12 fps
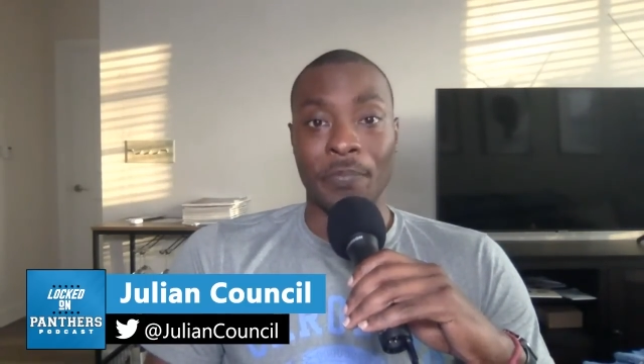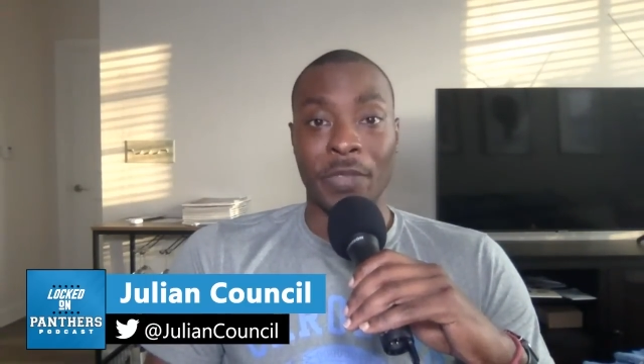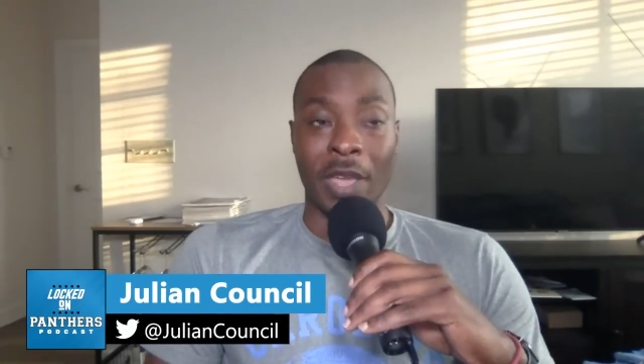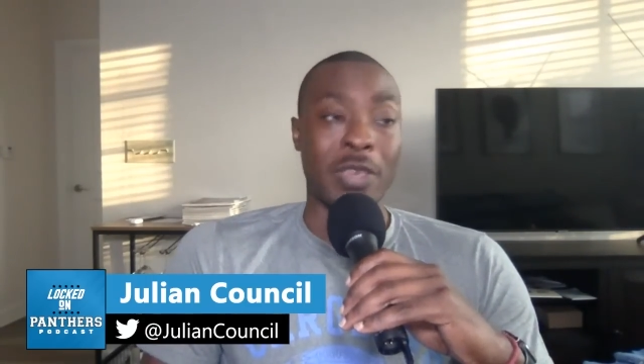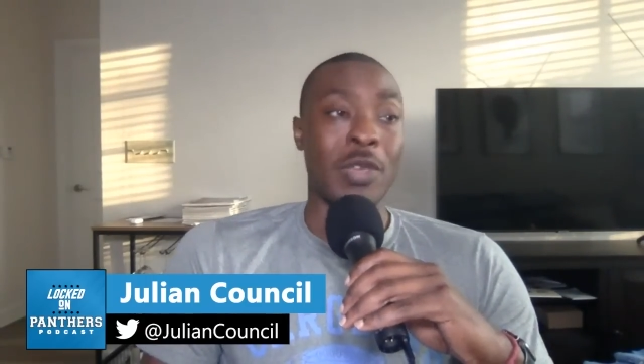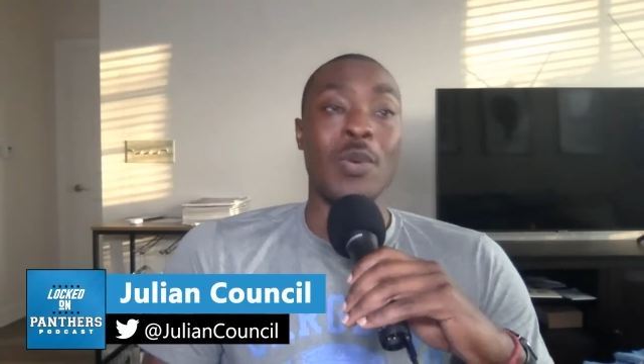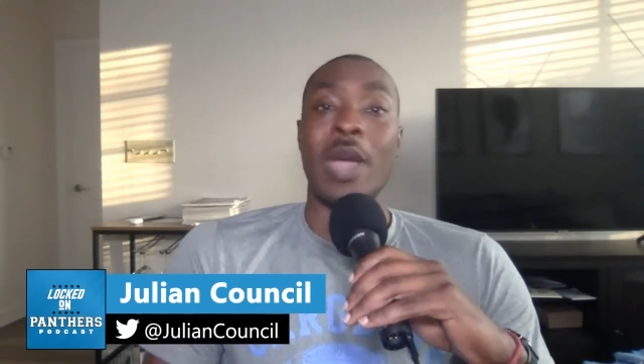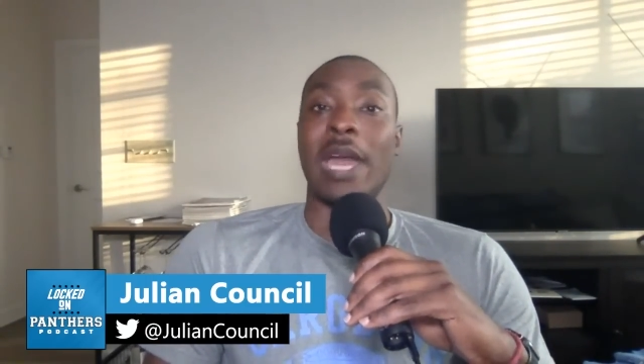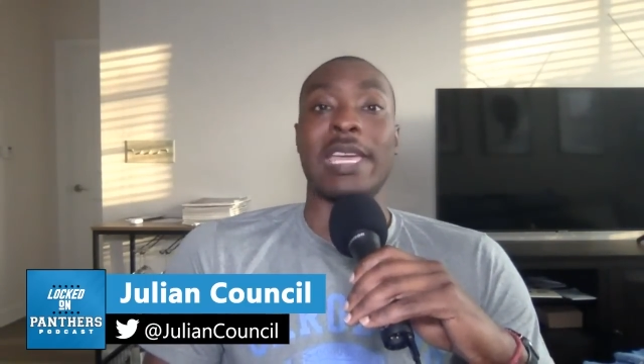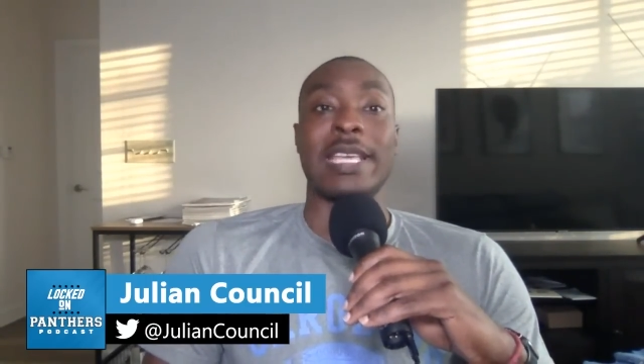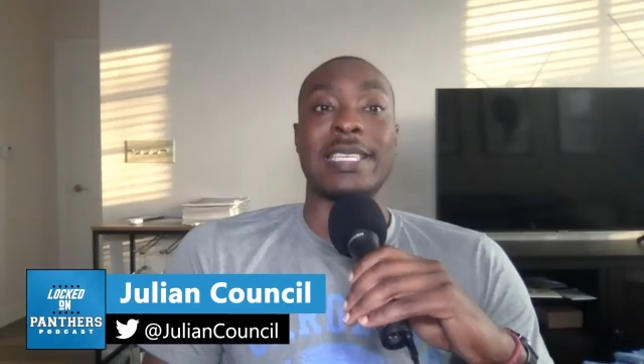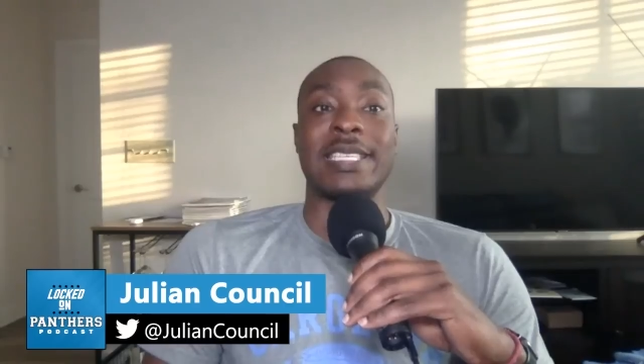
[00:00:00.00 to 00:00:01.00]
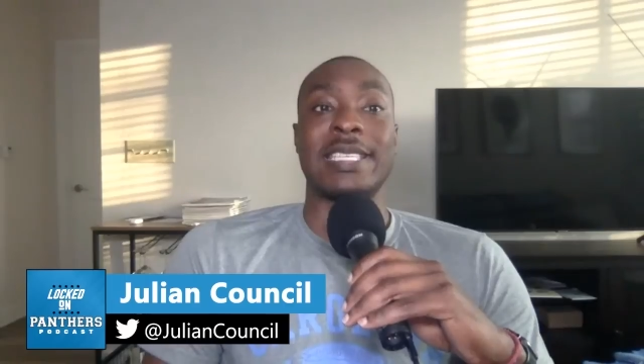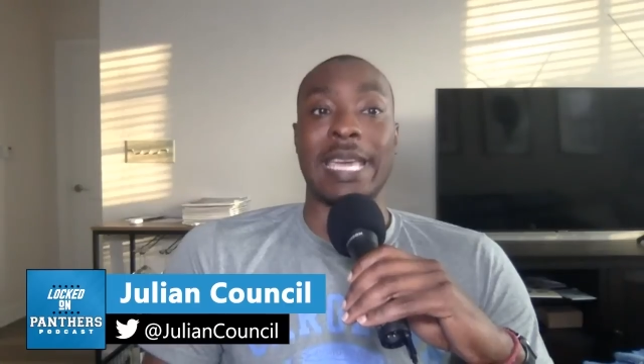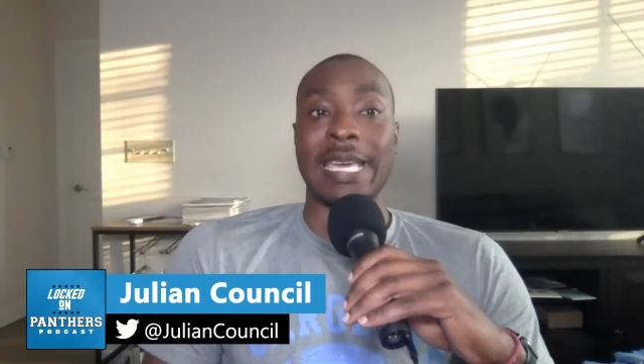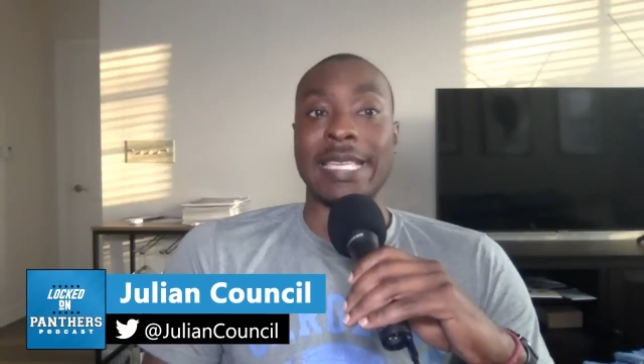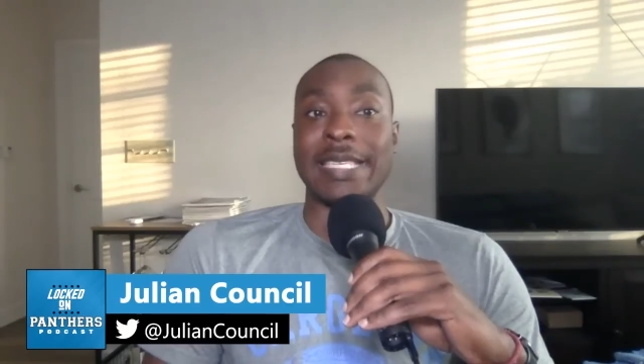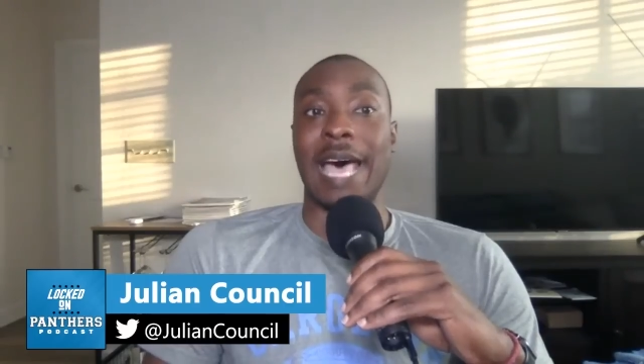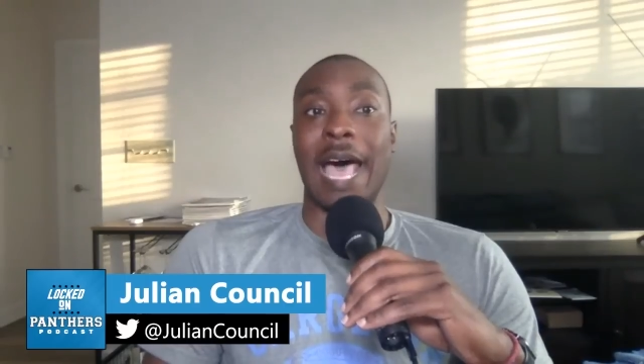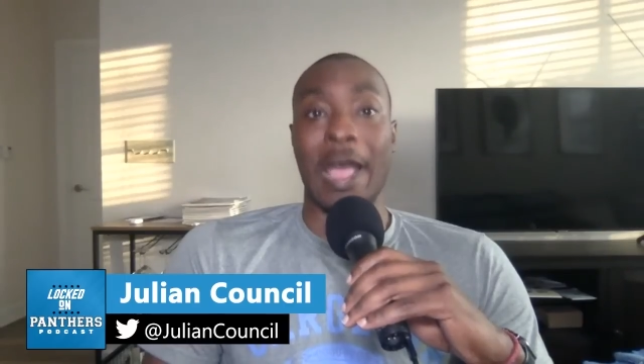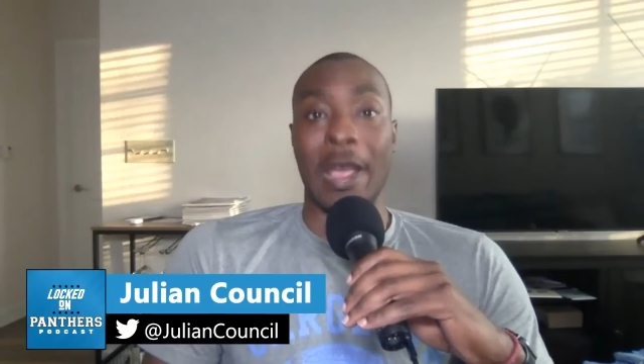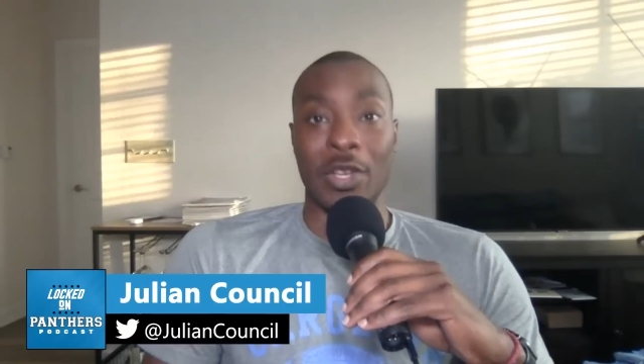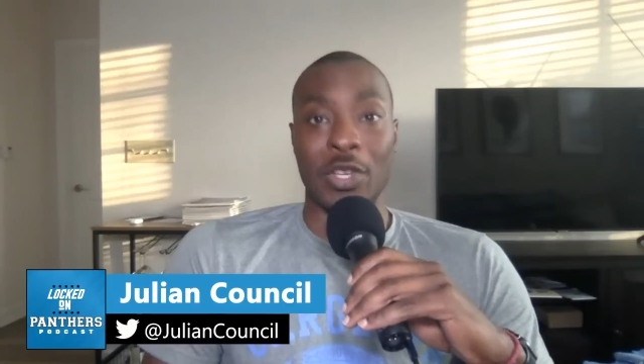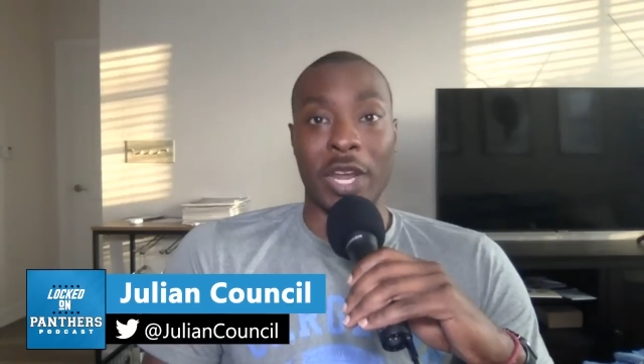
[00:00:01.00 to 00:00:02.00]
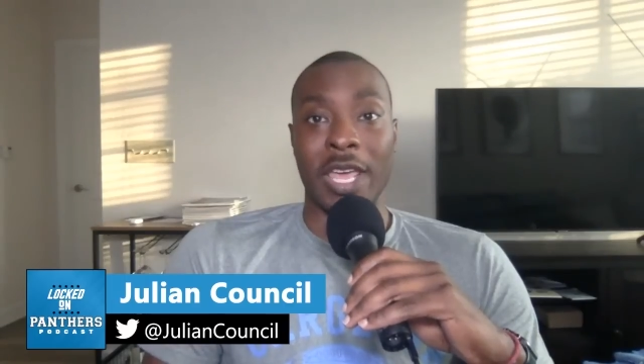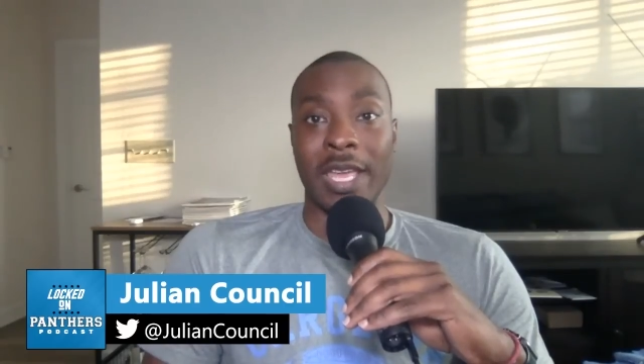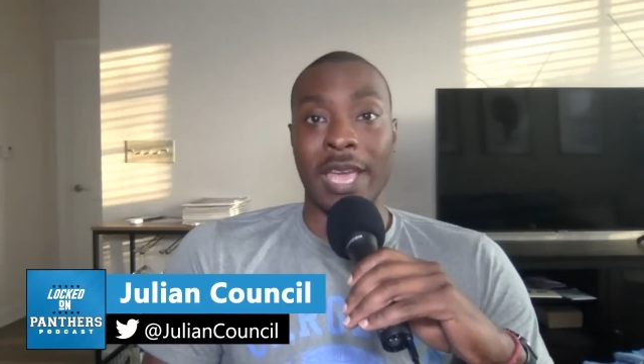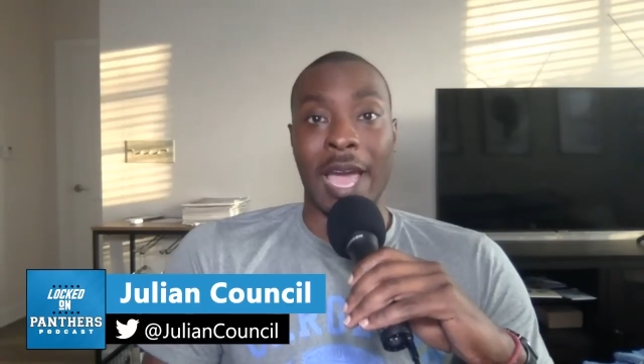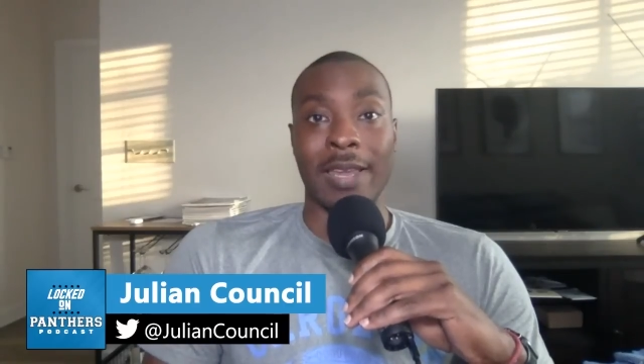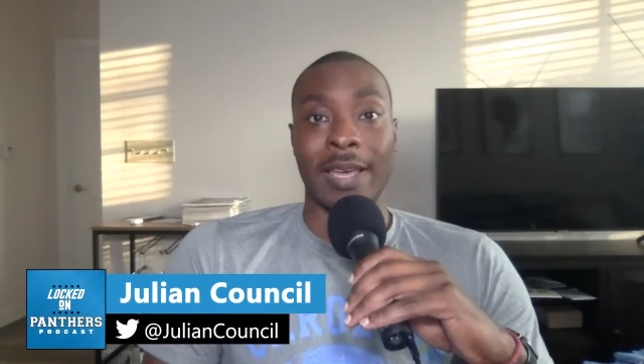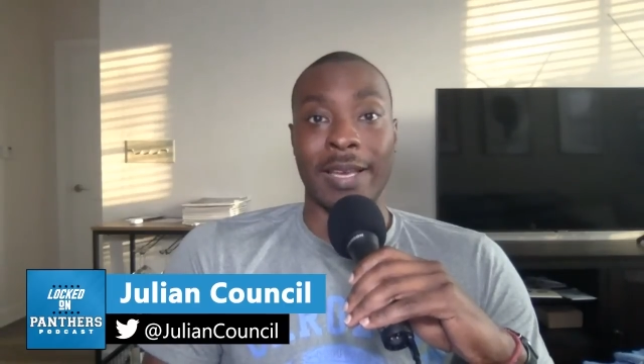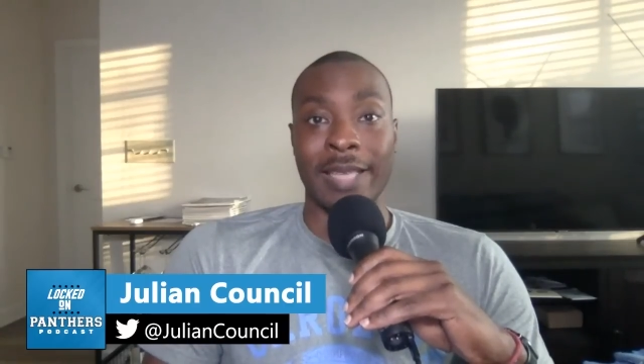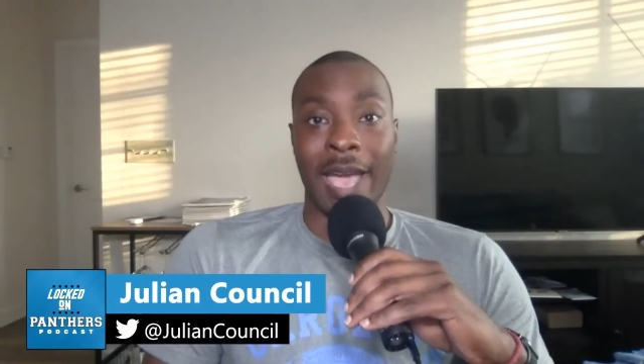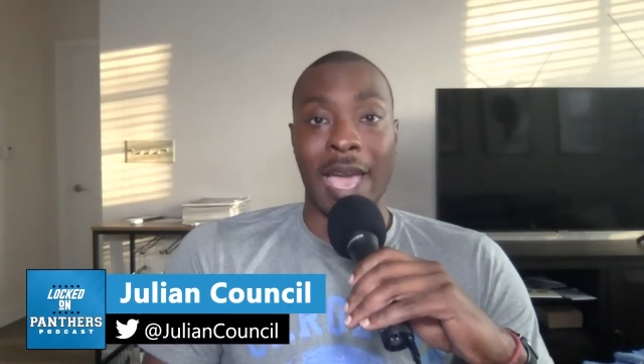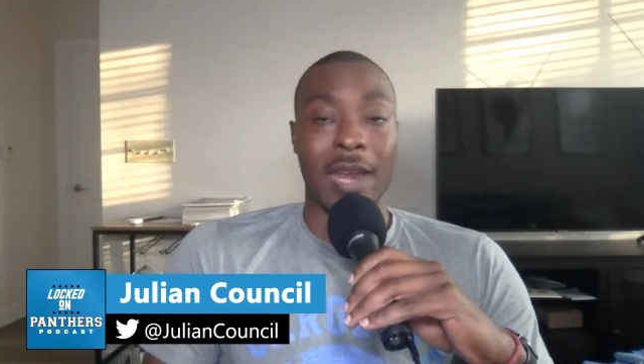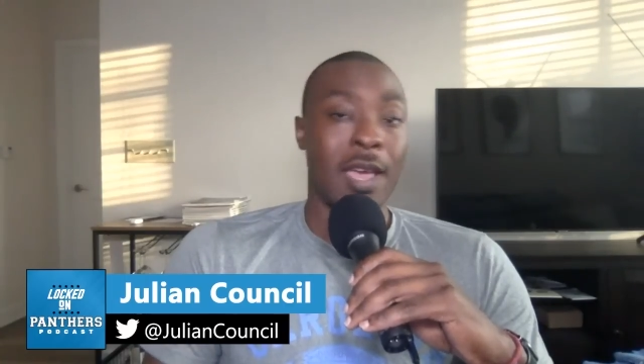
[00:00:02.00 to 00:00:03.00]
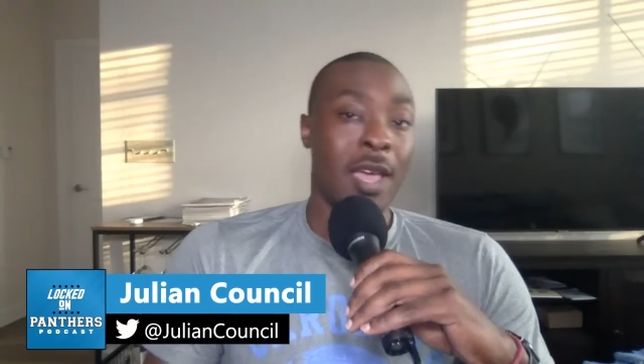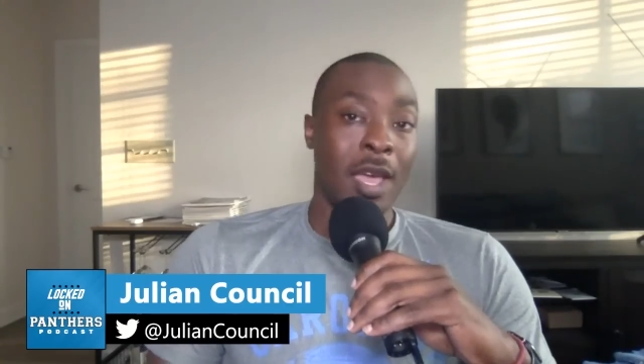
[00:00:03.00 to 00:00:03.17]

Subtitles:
Like, you got to get sick and tired of trying to hit a guy like that.